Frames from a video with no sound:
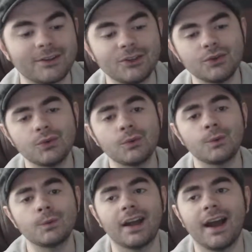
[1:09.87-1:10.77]
to do
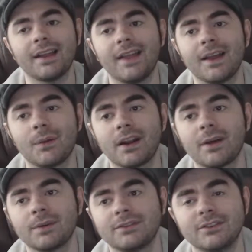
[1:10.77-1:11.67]
kind of like what
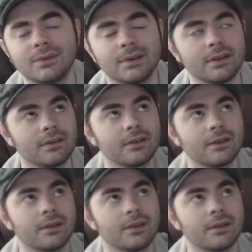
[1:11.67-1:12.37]
I was doing